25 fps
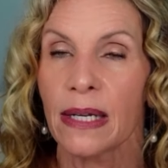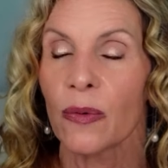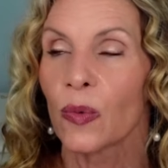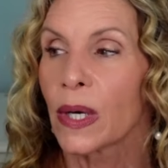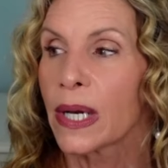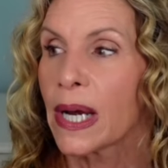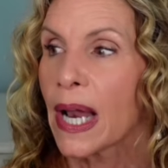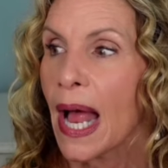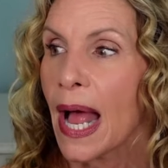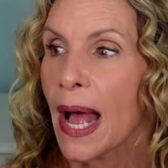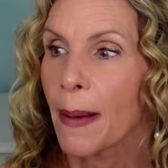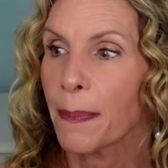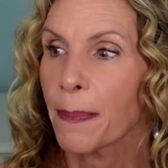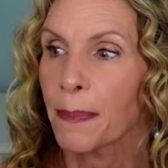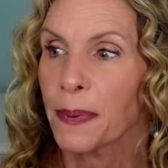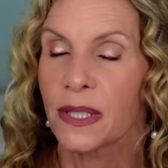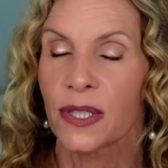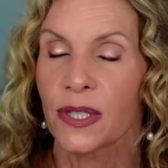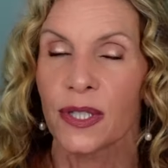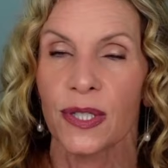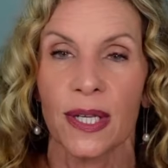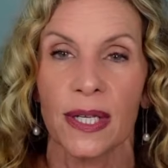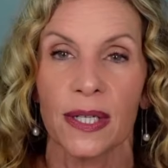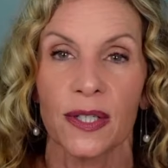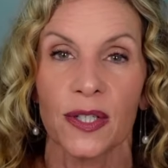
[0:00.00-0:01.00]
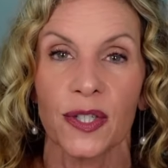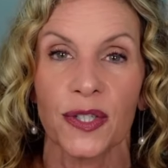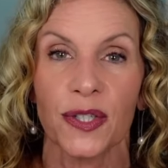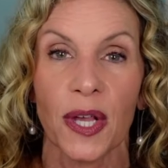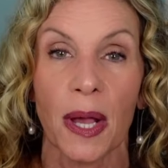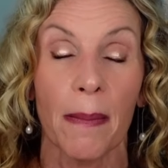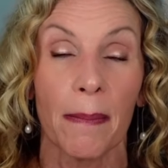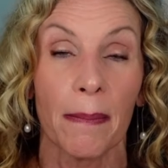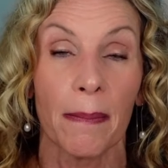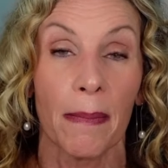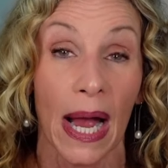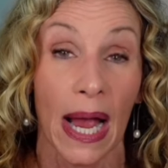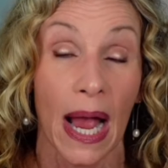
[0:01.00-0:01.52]
What happens is
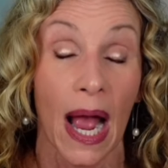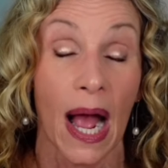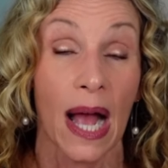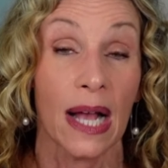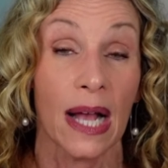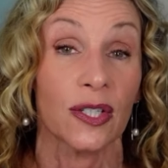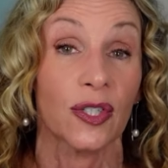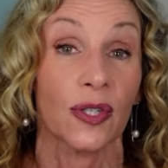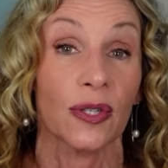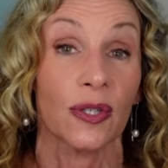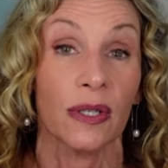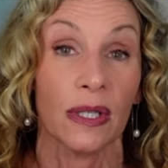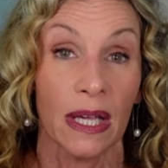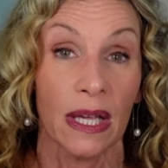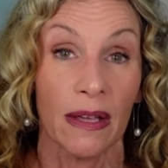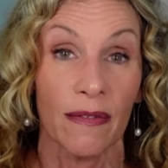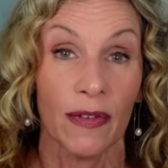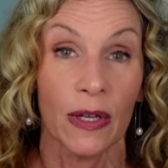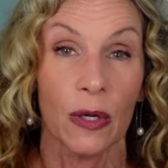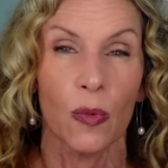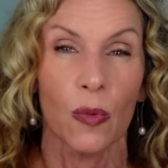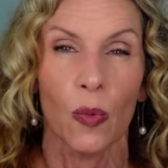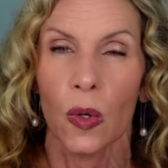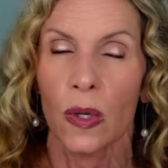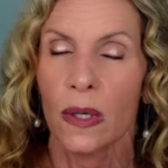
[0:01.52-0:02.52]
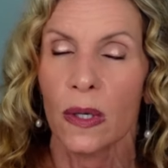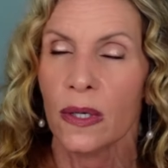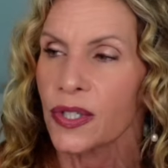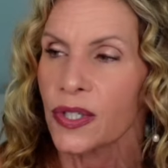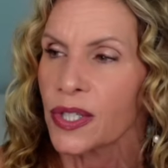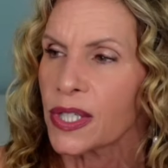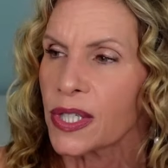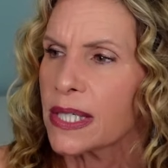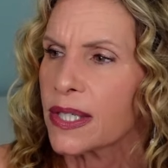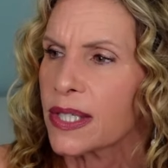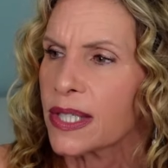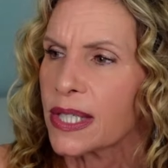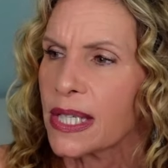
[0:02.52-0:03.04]
my eyes look even worse.
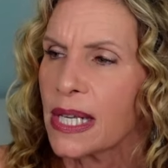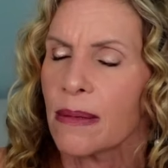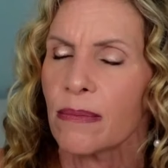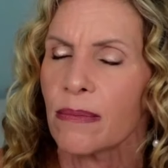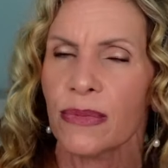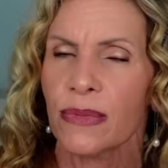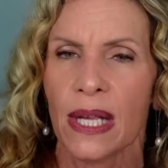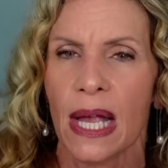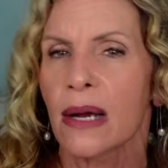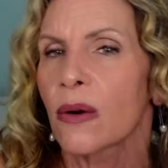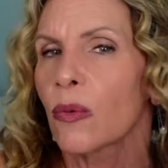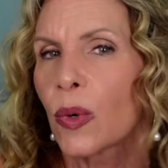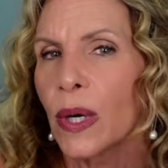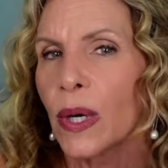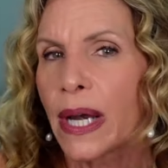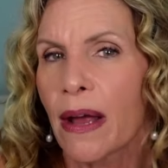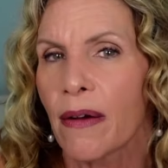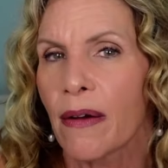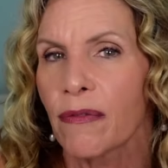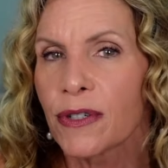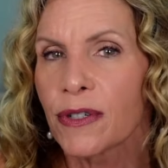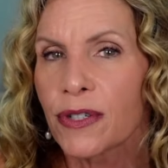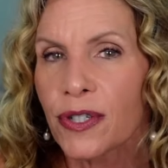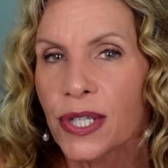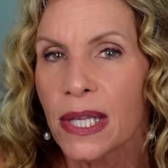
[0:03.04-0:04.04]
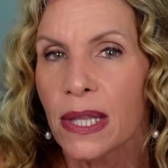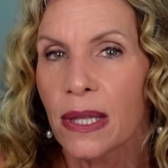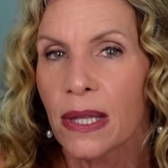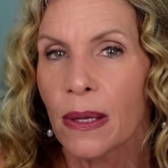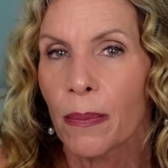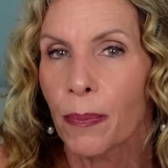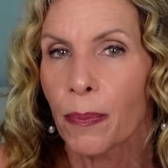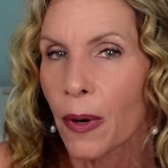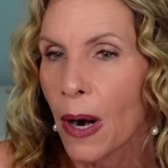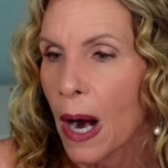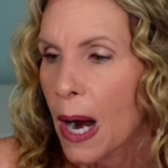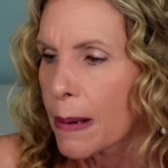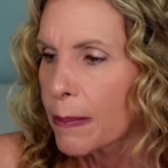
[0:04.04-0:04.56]
It seems like whatever's in the
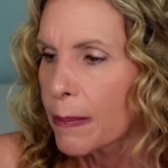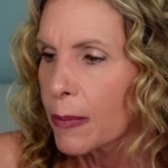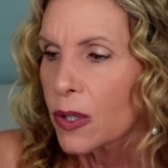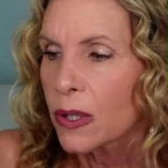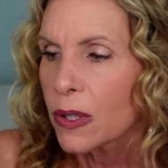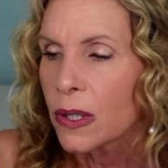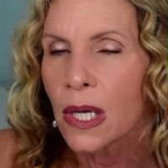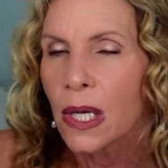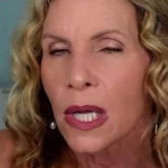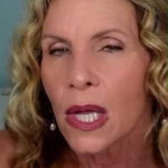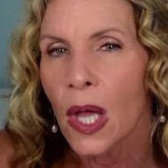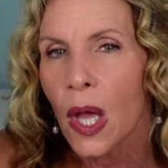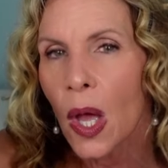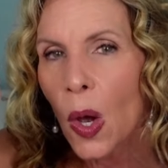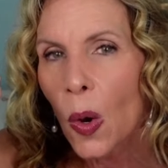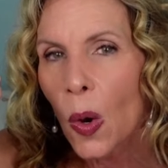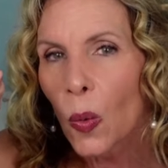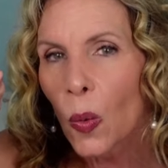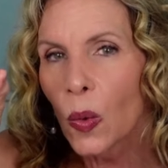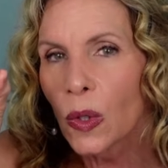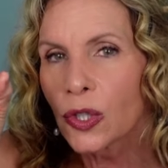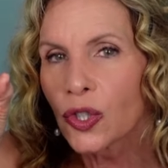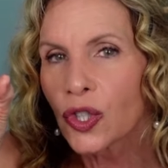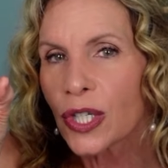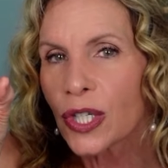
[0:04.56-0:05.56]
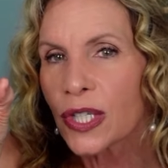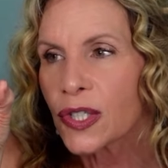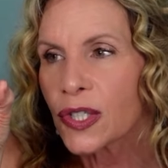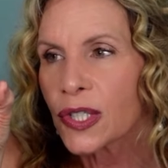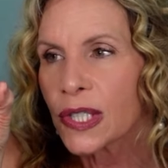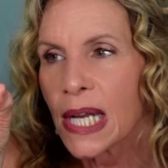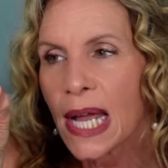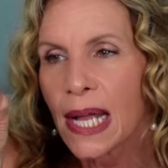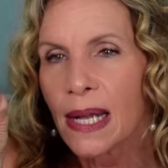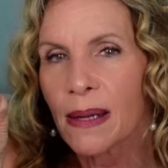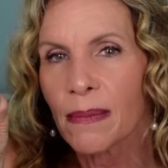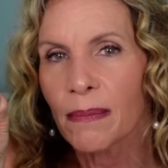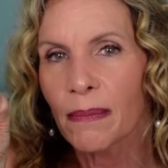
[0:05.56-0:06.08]
primer would just
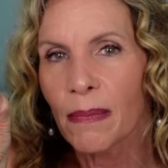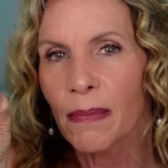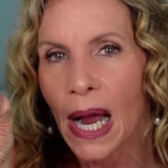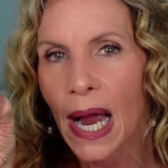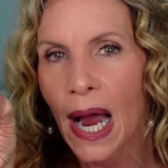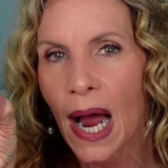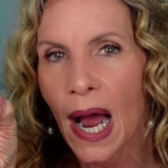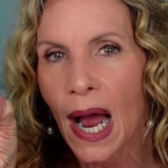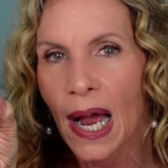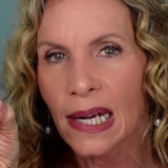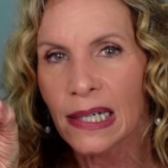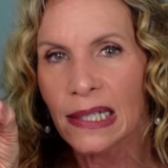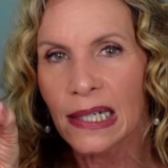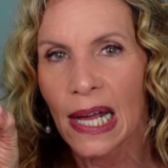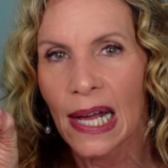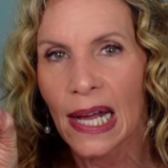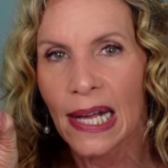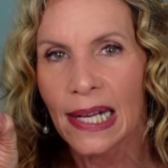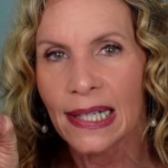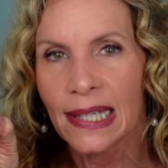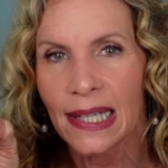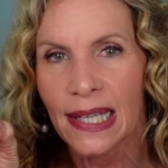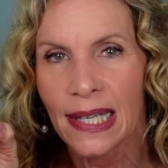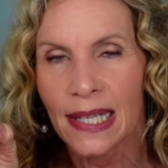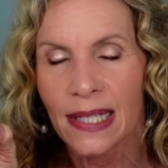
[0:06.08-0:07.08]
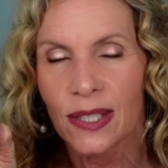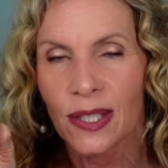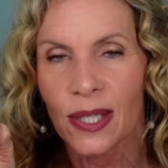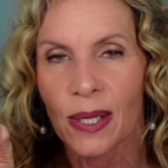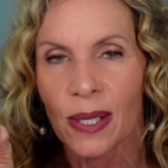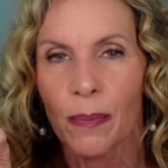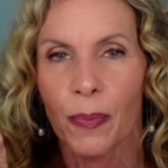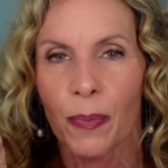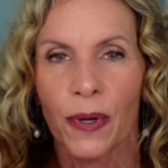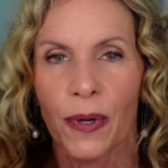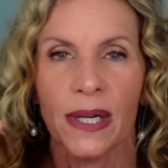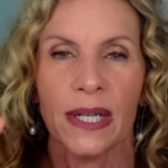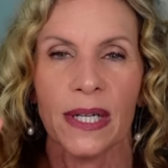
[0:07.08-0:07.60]
take my eye like this,
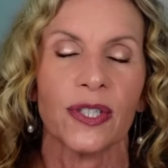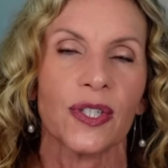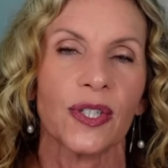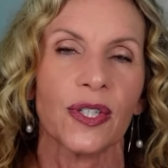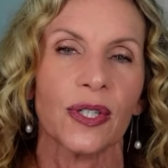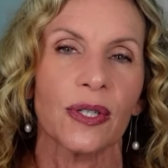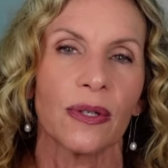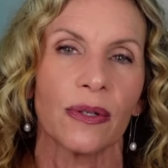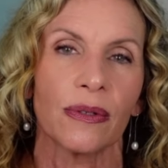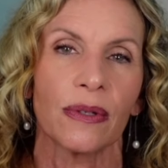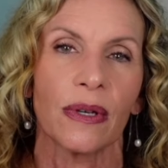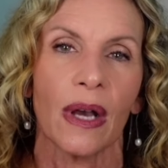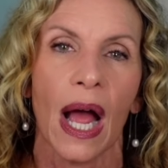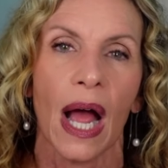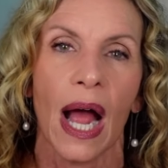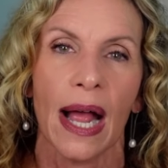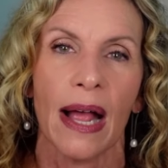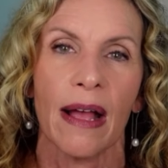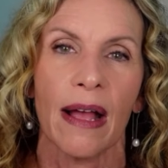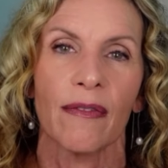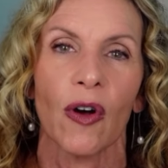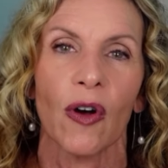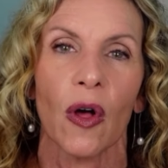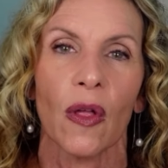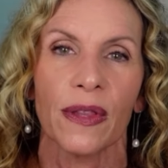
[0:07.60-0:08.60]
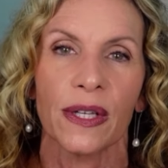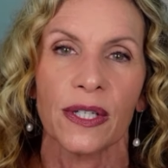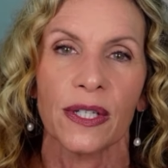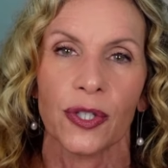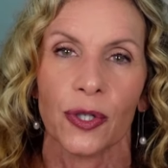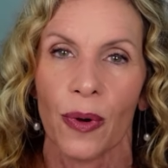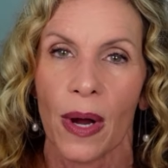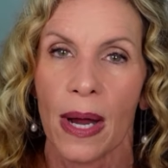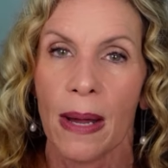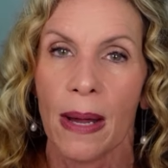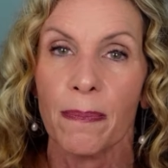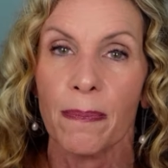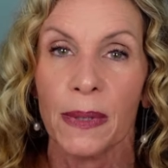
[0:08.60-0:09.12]
and pretty soon I have all this
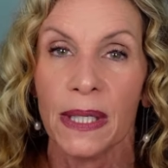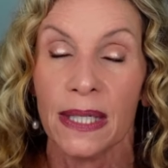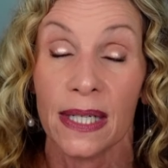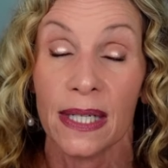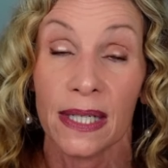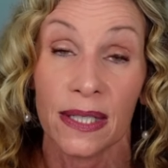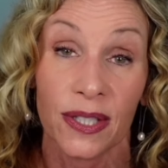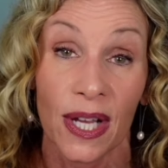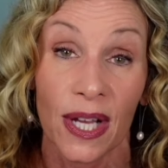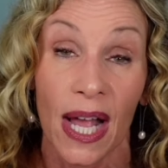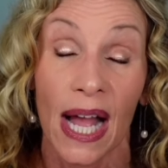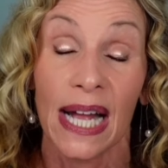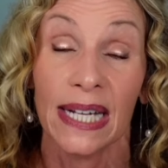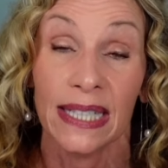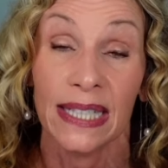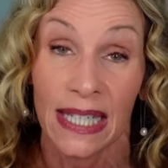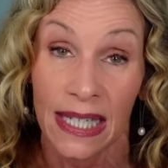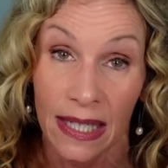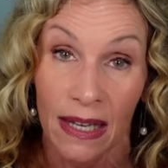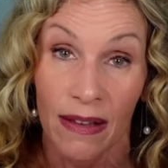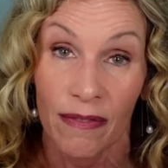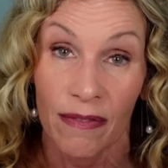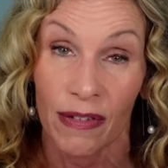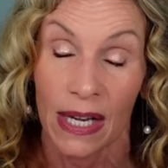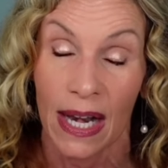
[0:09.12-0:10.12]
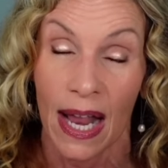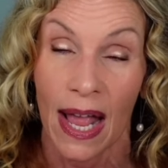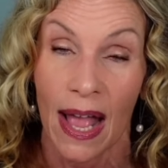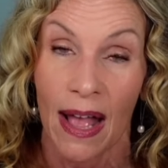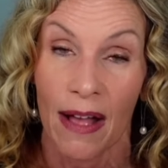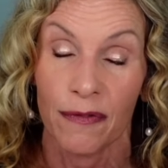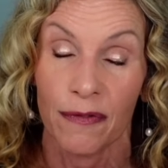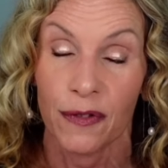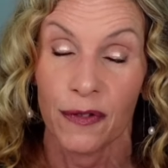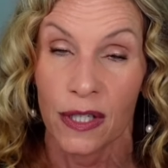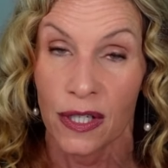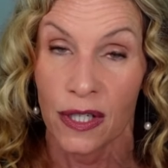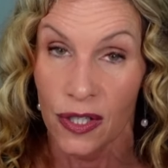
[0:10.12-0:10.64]
crepiness I didn't even
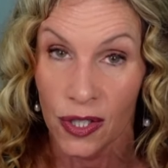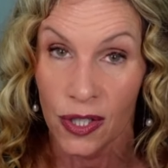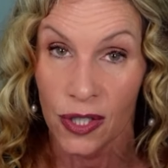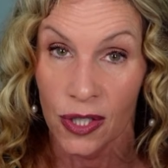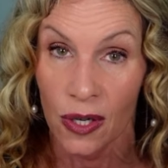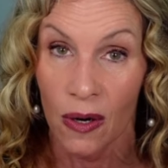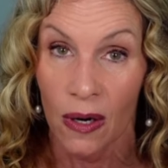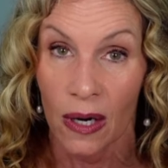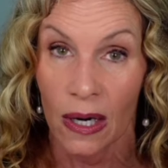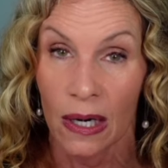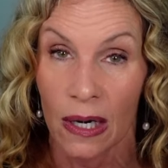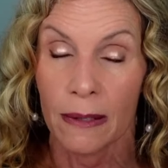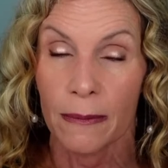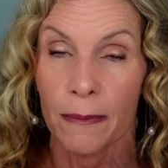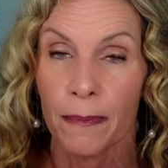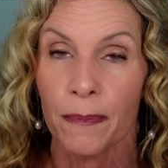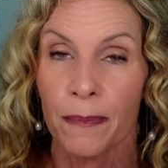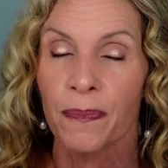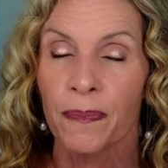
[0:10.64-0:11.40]
have to start.